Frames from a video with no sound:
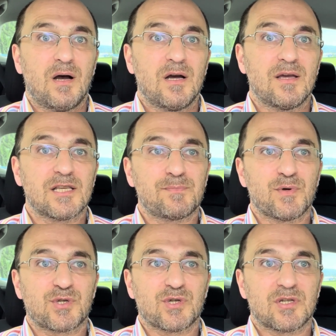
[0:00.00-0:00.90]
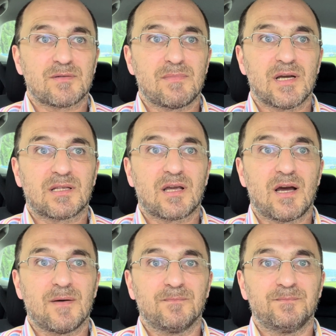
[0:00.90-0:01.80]
Asperger's might
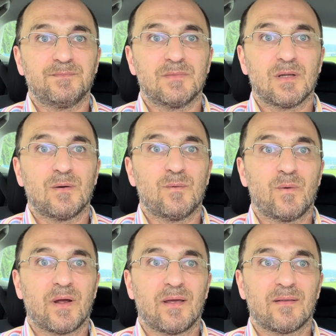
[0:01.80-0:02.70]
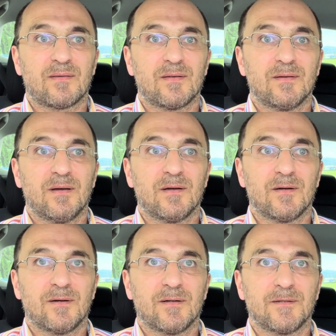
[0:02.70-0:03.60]
come with
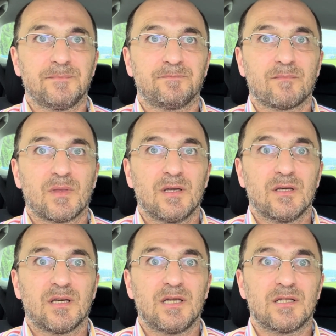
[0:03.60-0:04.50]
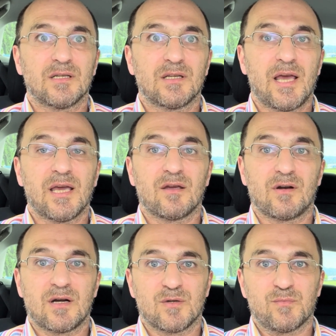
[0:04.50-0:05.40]
hidden anger
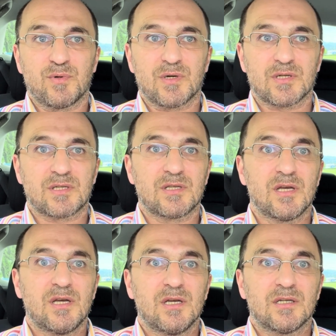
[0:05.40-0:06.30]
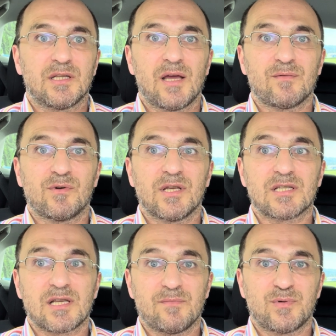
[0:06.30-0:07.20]
outbursts. There were
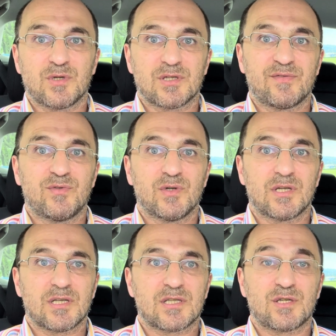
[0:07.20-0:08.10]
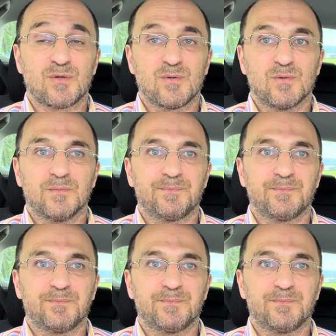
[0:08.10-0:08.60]
examples for this too.